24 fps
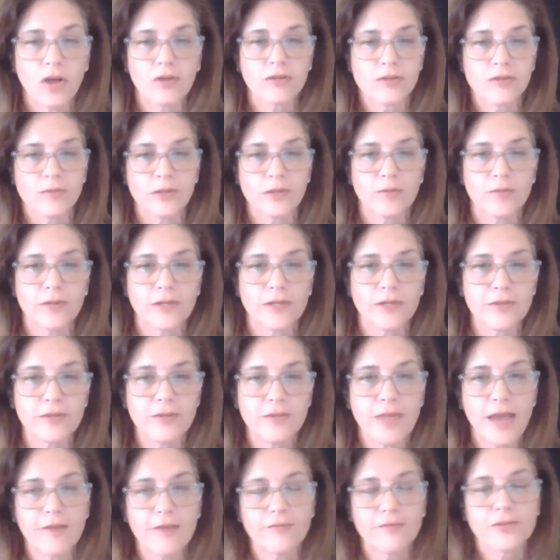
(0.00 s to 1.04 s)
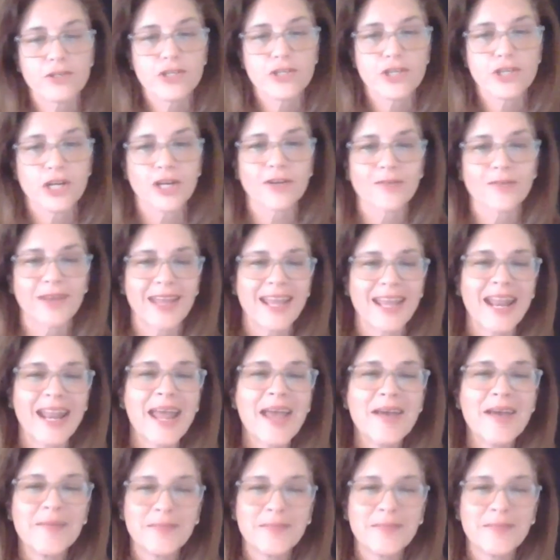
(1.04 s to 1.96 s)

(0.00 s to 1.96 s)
because we don't want to do that for sure, right?